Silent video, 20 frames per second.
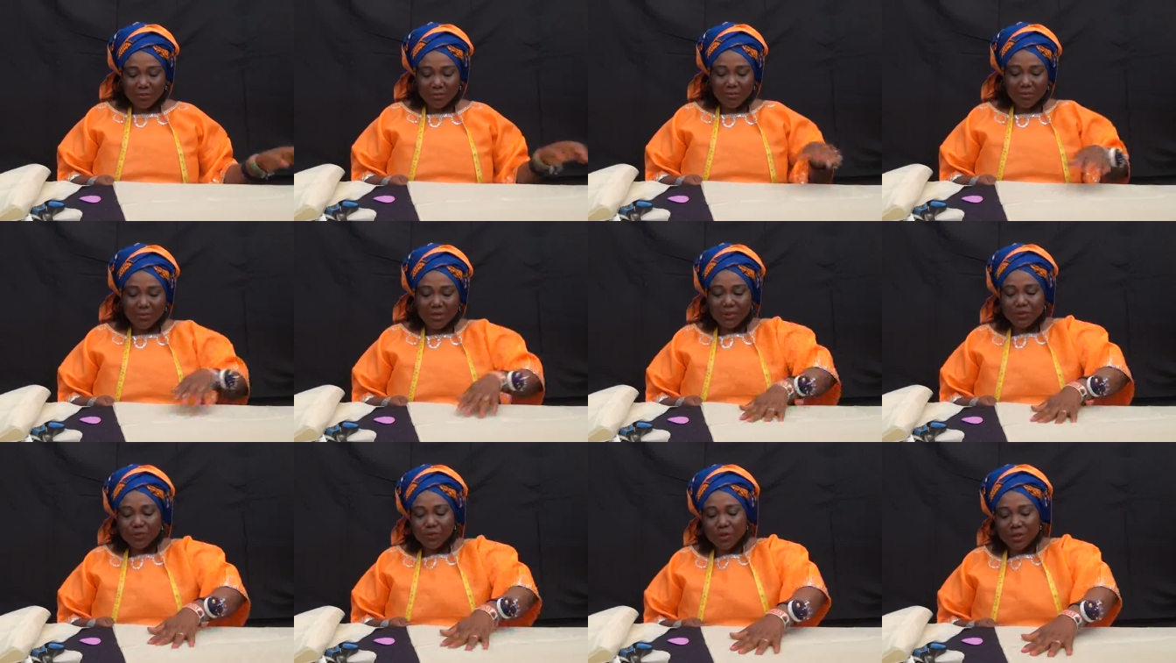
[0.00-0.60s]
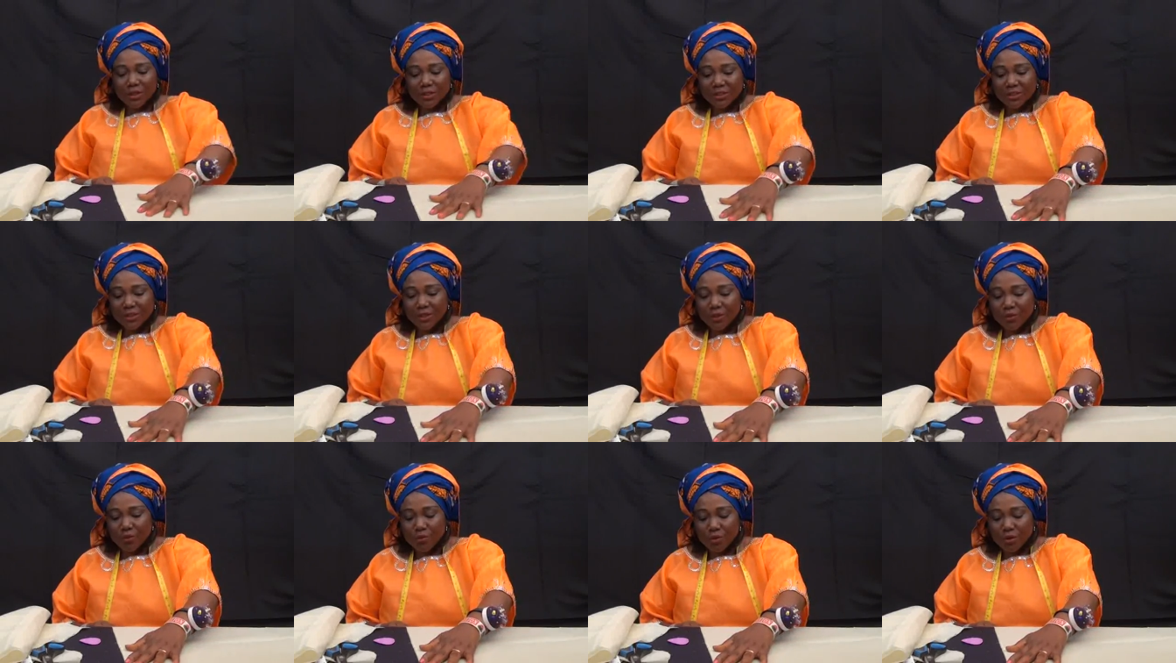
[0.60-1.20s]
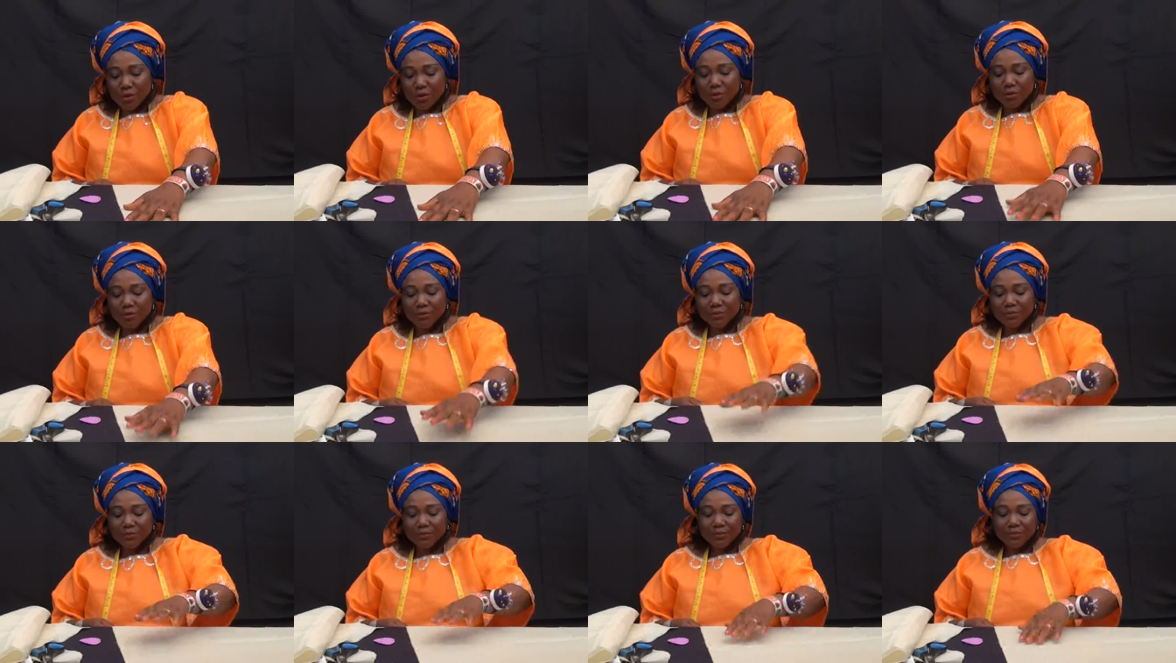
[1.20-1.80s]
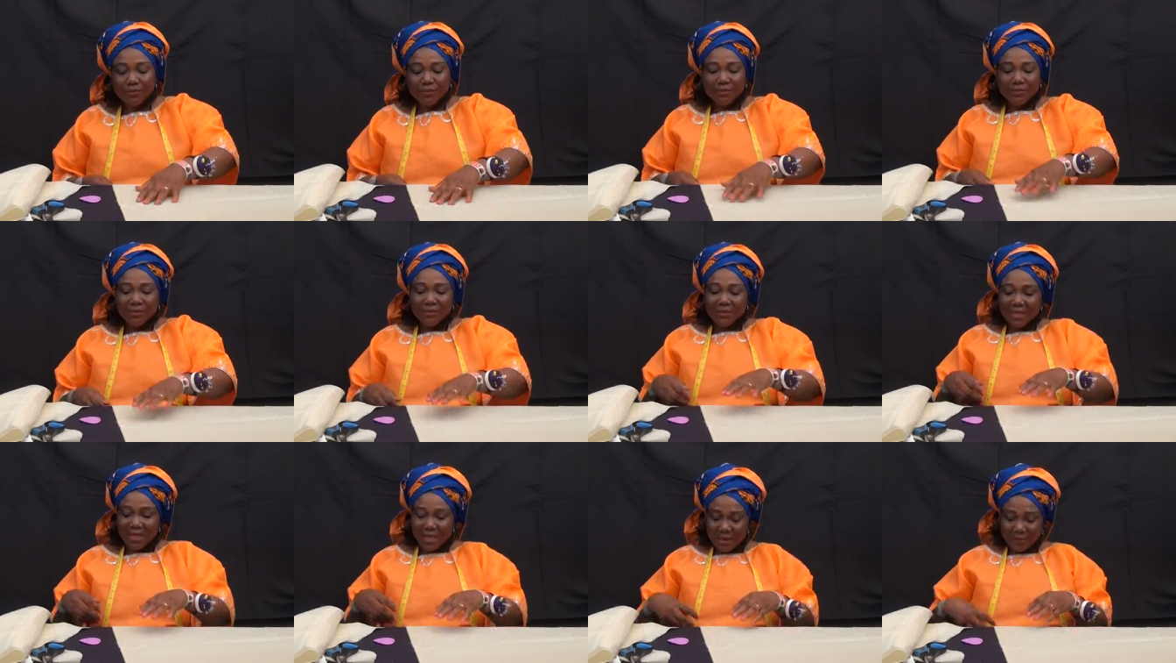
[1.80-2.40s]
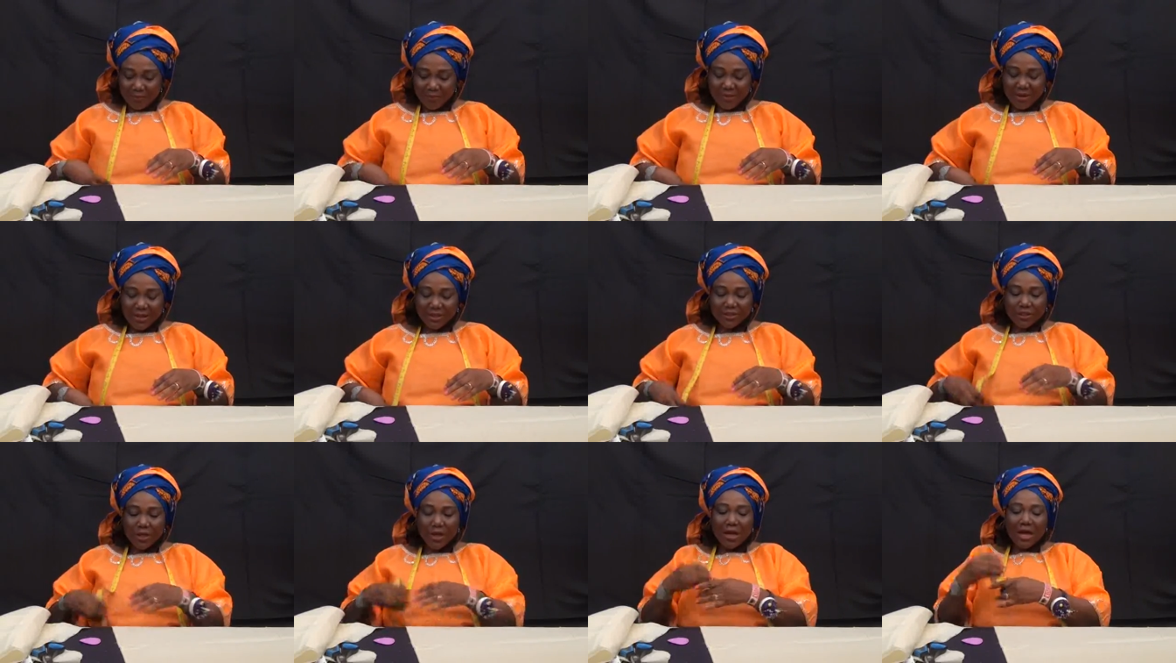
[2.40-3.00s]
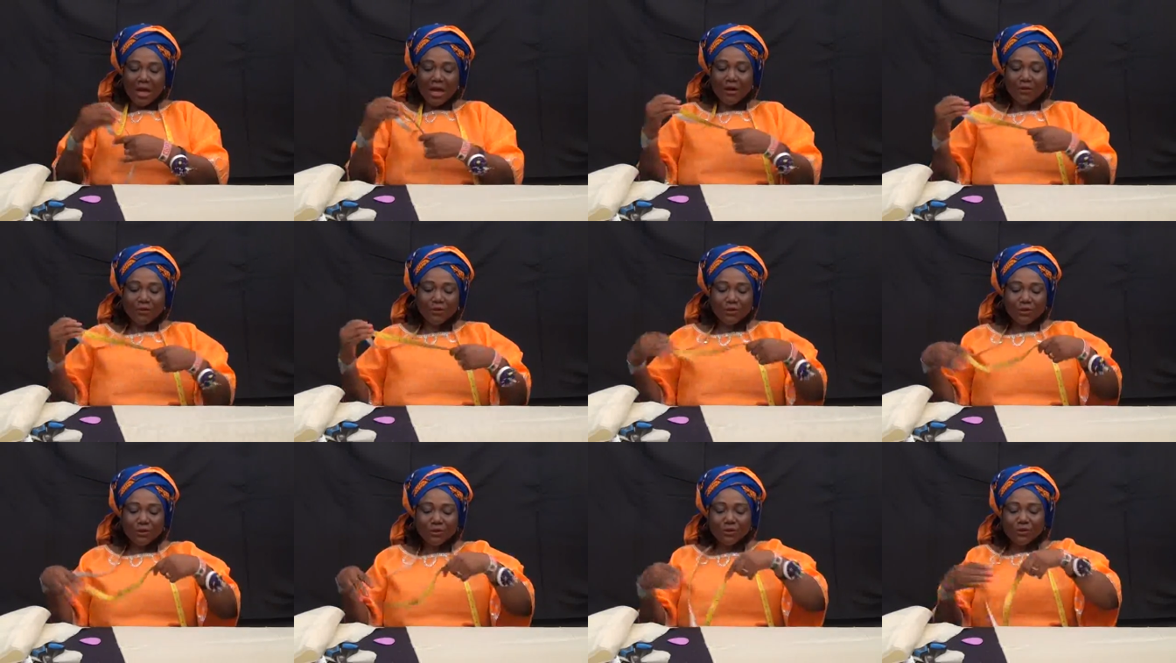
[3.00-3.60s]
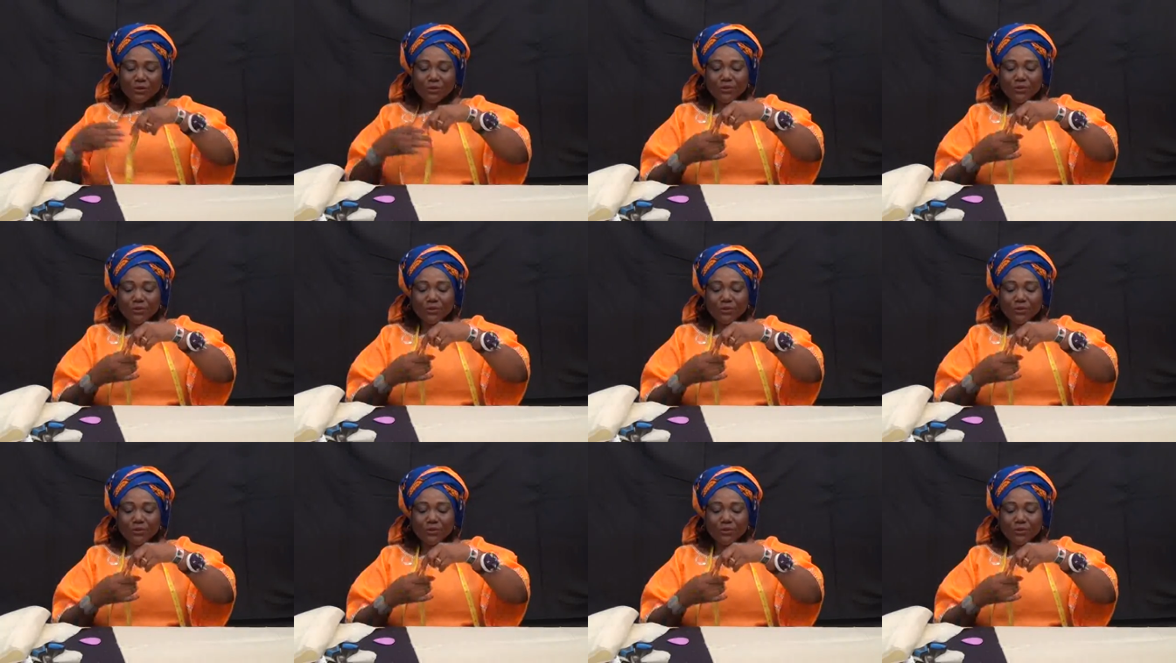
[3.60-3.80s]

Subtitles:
make sure it's equal, and measure out